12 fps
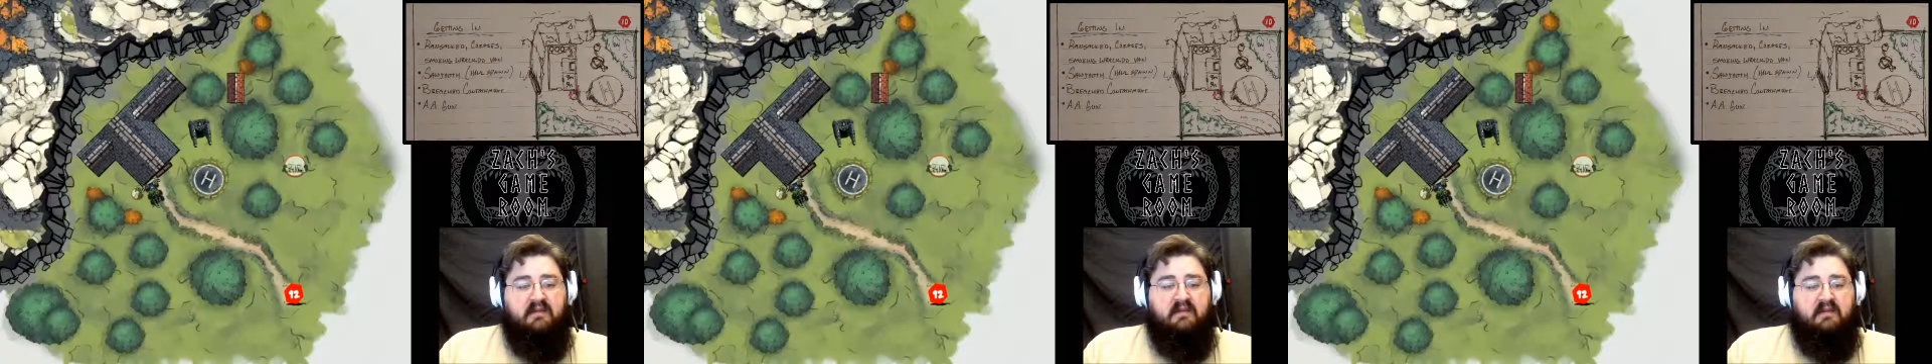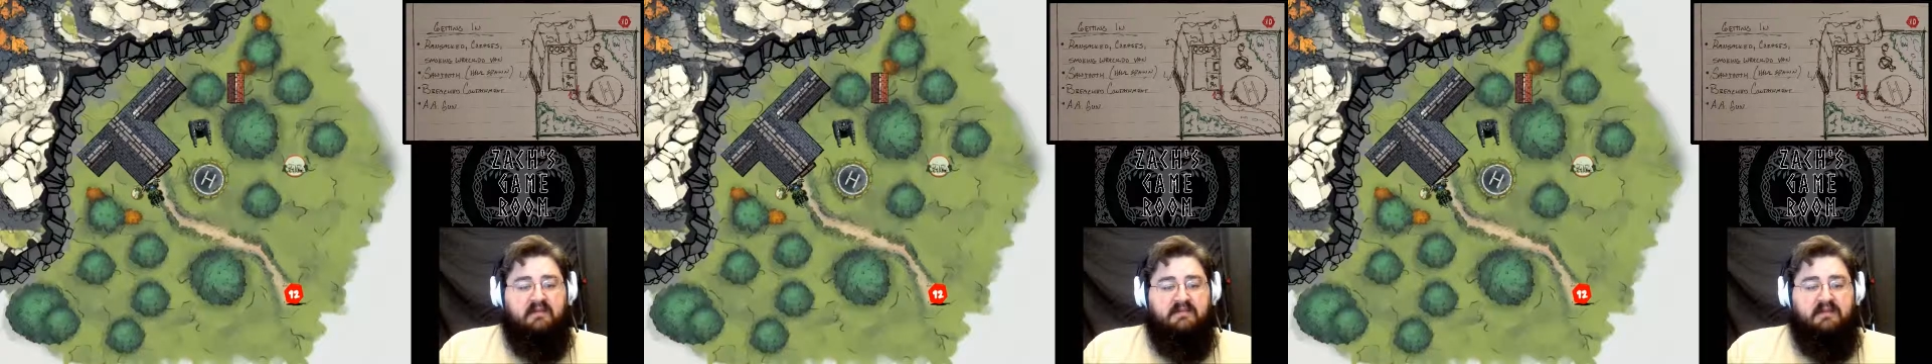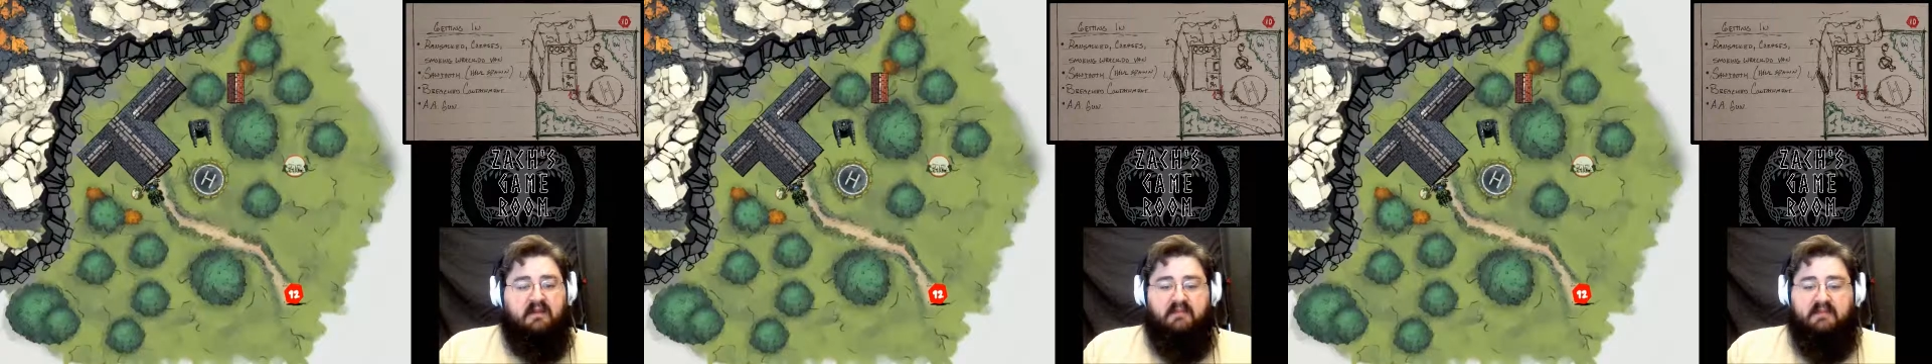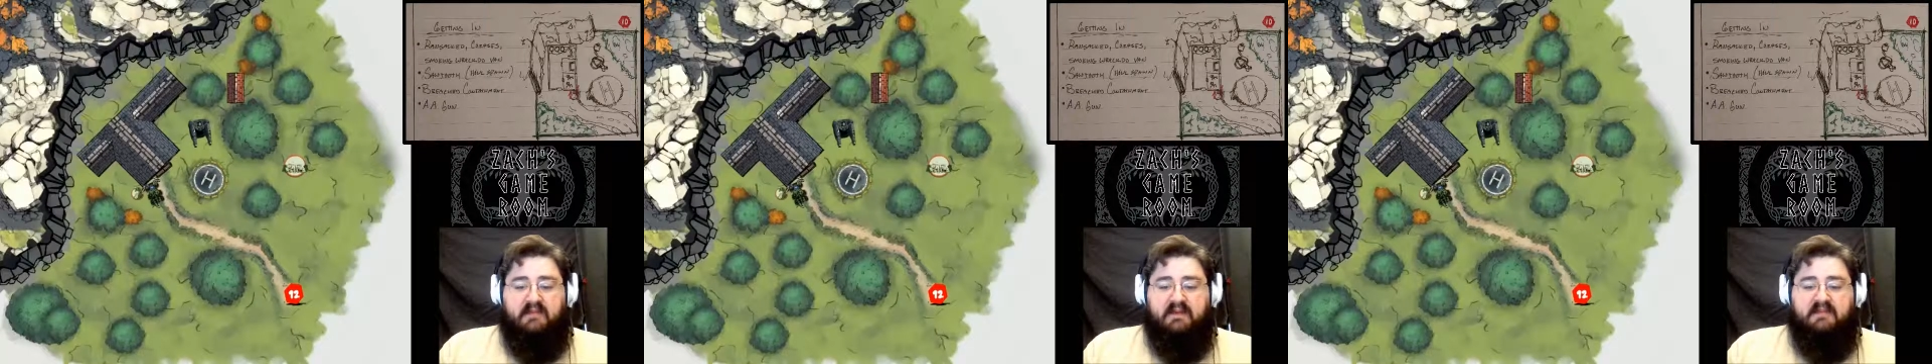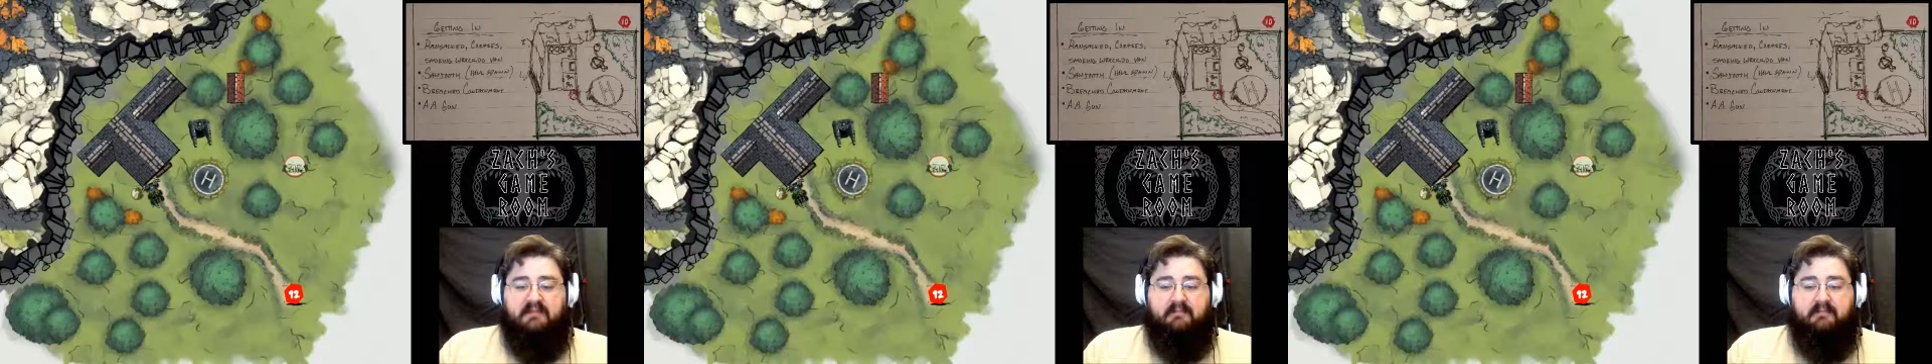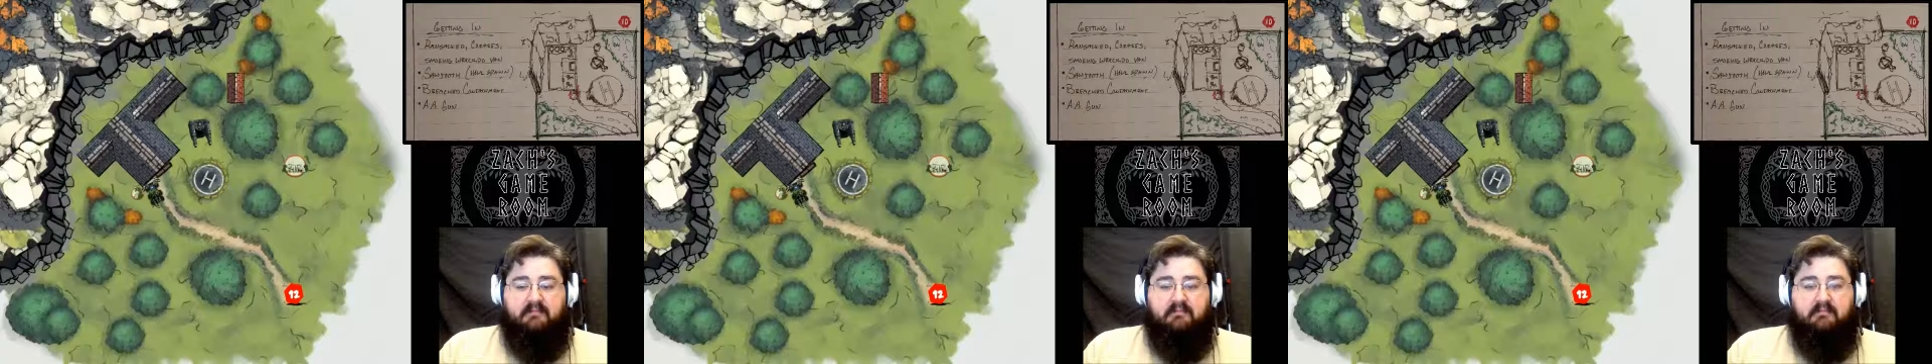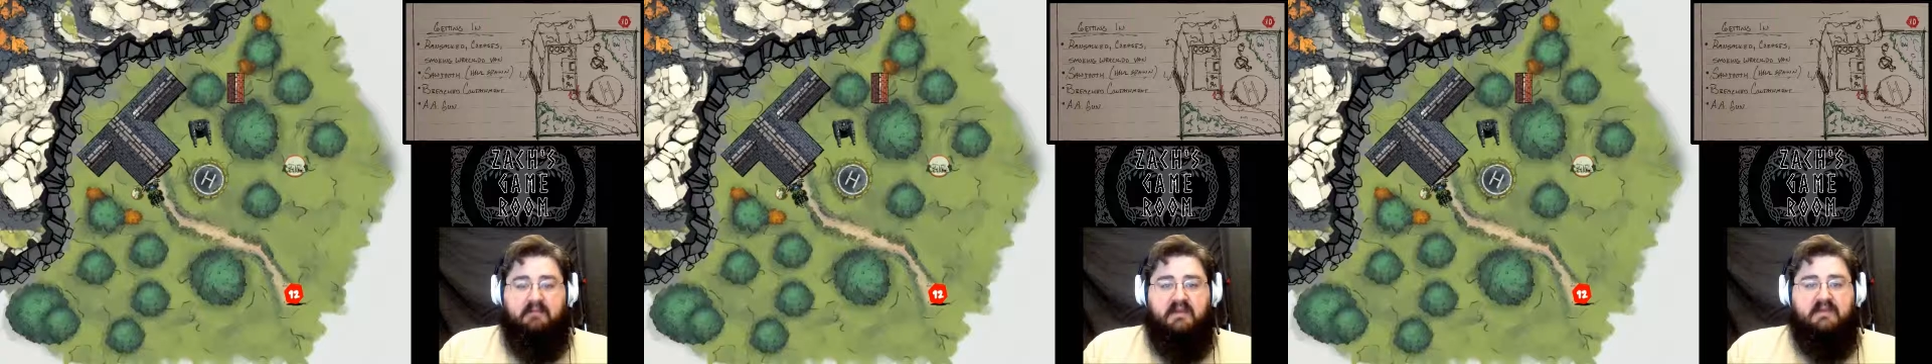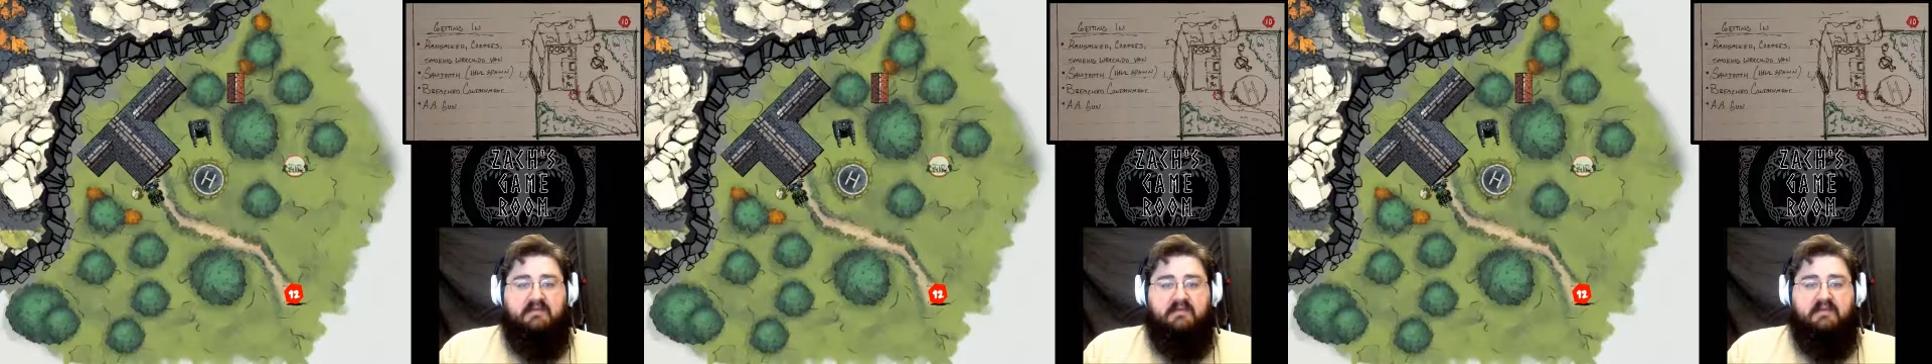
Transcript: It's going to be like some mix between